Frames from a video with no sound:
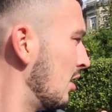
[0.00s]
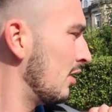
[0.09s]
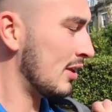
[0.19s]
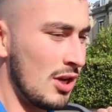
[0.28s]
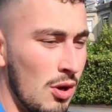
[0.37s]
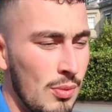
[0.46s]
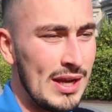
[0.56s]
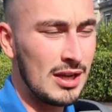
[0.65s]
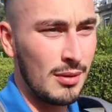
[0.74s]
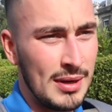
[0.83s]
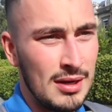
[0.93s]
This whole week
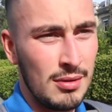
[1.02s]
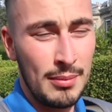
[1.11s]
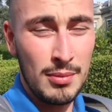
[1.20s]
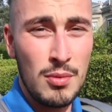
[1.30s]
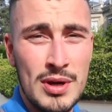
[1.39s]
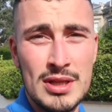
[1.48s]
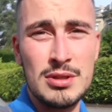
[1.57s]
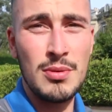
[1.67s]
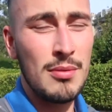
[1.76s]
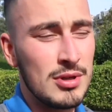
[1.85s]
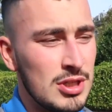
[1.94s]
I've been walking to
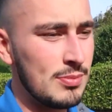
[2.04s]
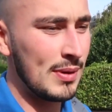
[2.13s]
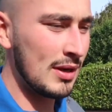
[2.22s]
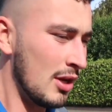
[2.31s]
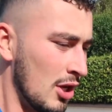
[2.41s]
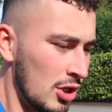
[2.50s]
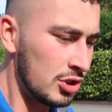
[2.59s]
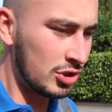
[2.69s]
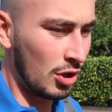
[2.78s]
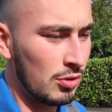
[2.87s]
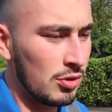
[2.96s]
work, which has been so